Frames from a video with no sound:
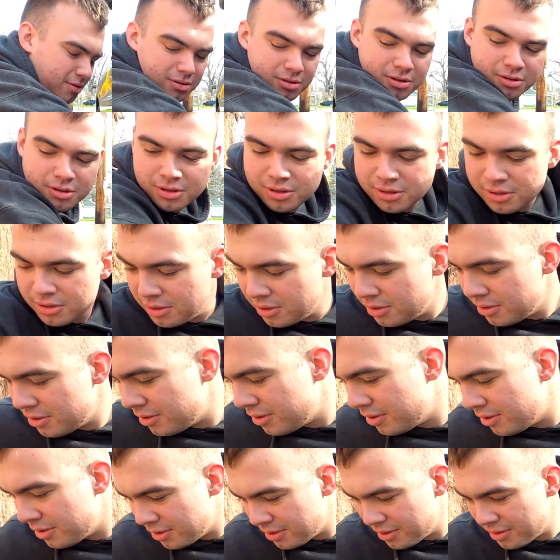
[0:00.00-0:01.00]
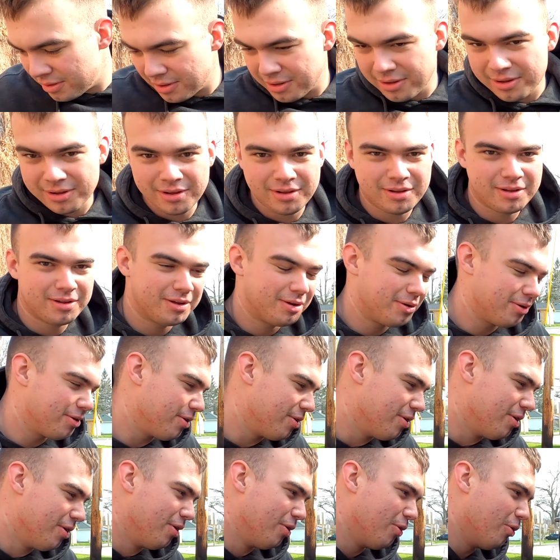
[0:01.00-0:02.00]
What are we doing today, Nathan?
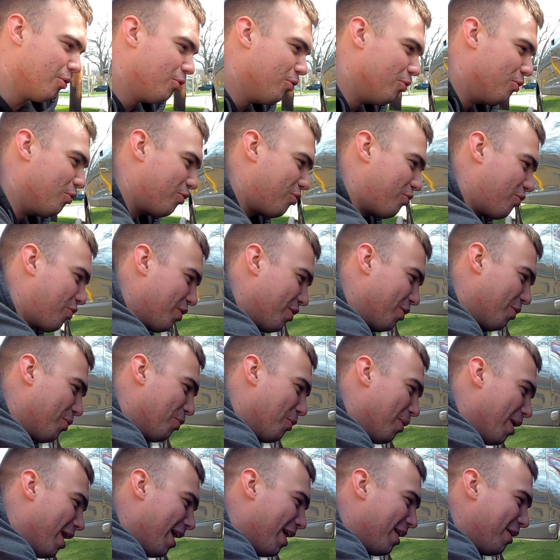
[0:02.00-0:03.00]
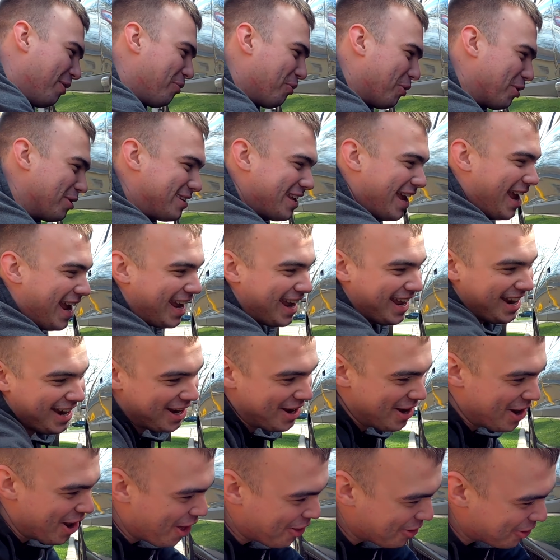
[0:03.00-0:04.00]
Oof. Well, we're
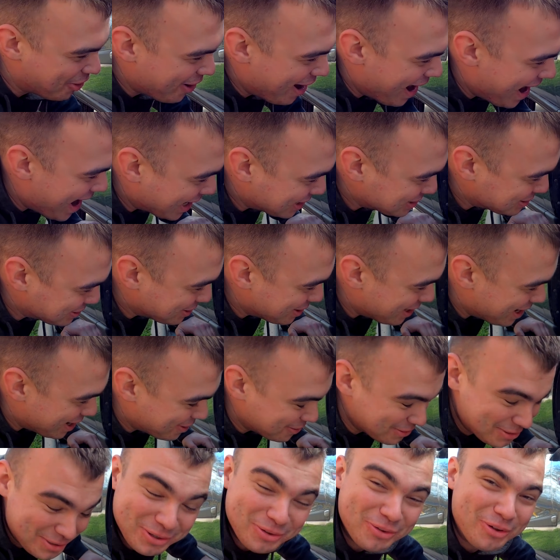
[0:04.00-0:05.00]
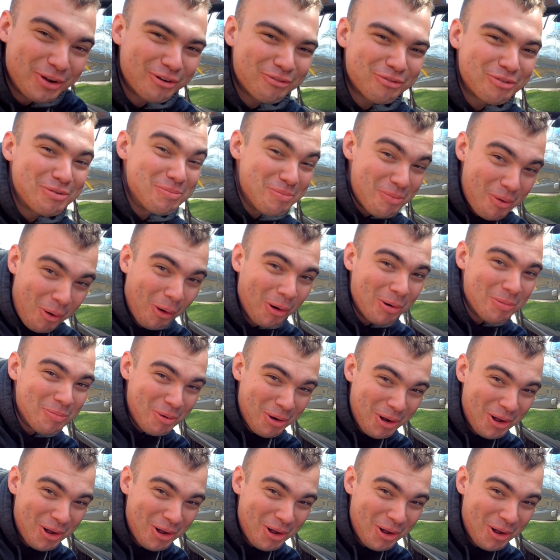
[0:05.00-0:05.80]
taking another axle out to look for more